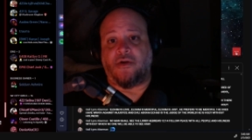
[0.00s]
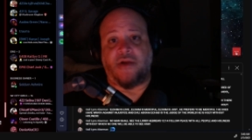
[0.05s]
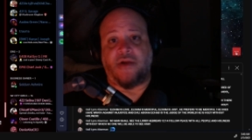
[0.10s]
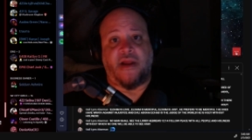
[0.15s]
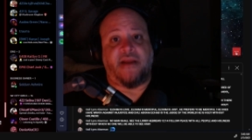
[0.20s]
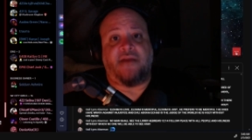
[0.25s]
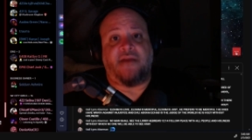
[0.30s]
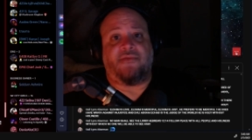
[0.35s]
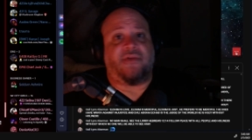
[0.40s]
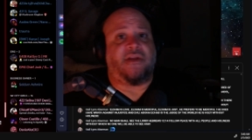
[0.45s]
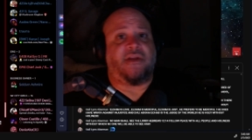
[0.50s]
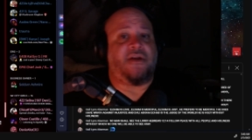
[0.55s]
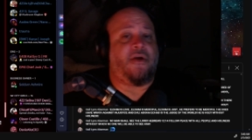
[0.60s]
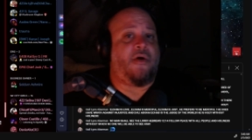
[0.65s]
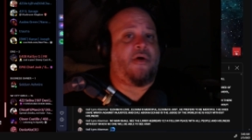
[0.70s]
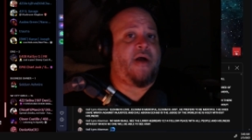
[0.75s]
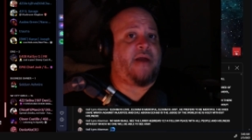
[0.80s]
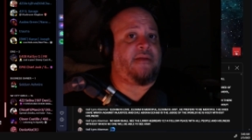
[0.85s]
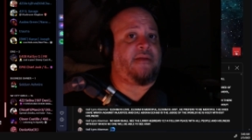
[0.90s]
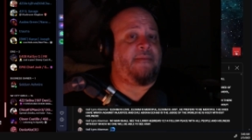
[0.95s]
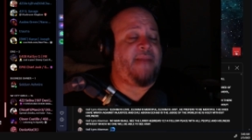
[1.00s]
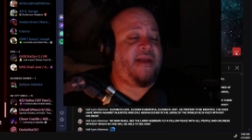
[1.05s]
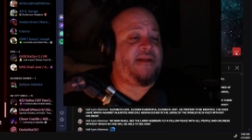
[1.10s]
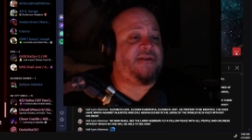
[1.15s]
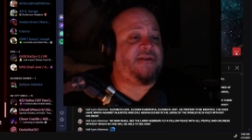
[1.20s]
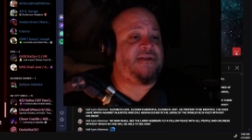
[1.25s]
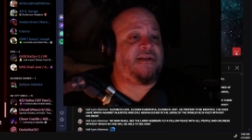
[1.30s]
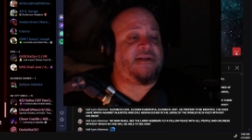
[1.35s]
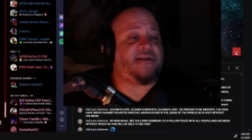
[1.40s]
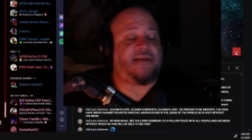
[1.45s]
and I didn't really know how to
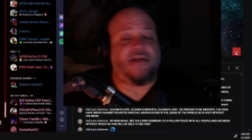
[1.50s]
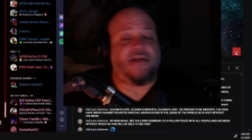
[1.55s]
manage it, didn't